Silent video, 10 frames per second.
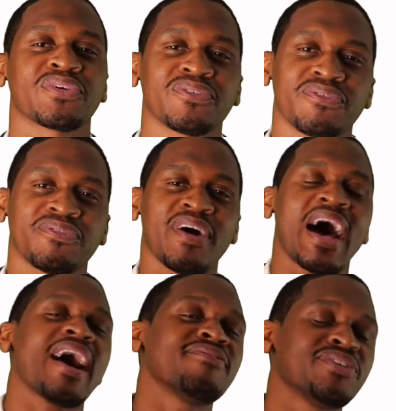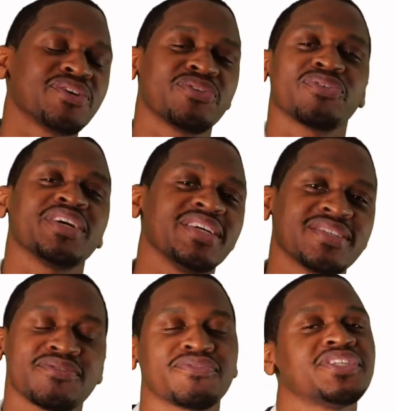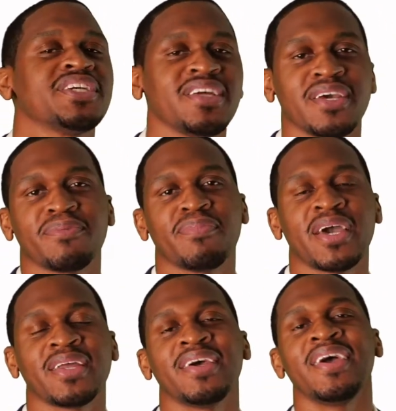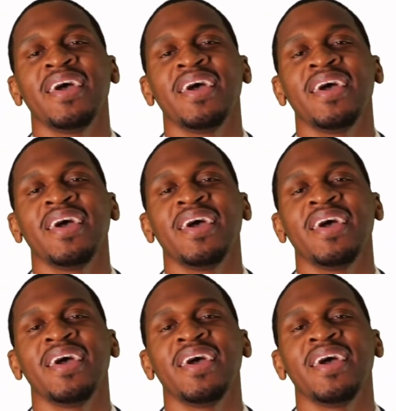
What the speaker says: the 5 degrees of cheating men.